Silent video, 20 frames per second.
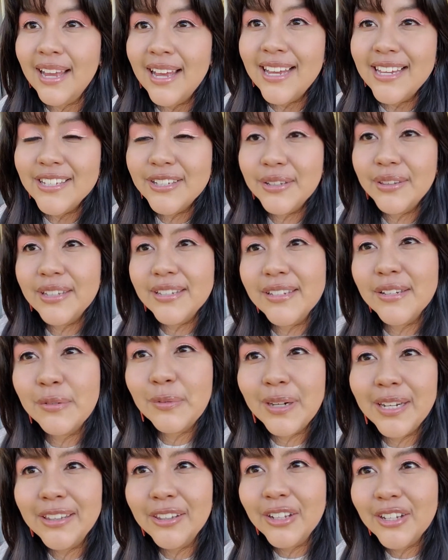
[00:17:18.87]
So this is what
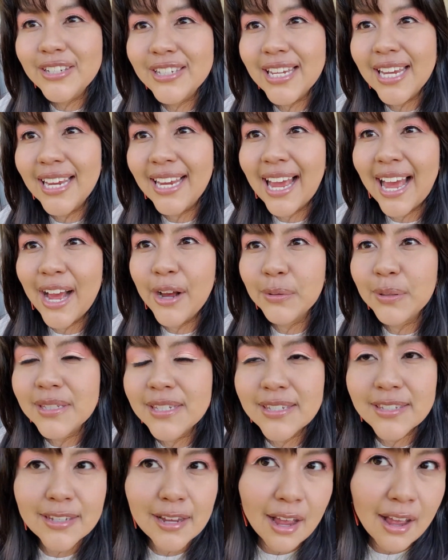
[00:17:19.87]
it looks like
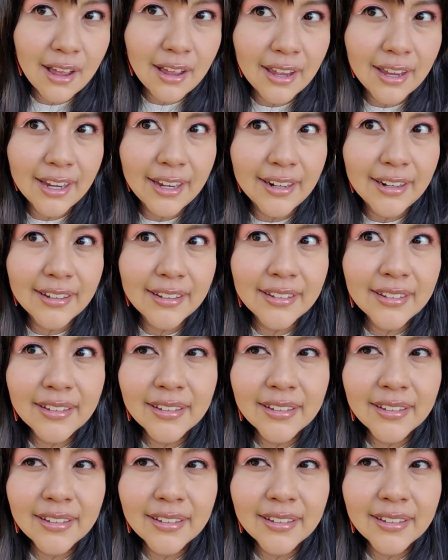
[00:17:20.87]
outside. Oh,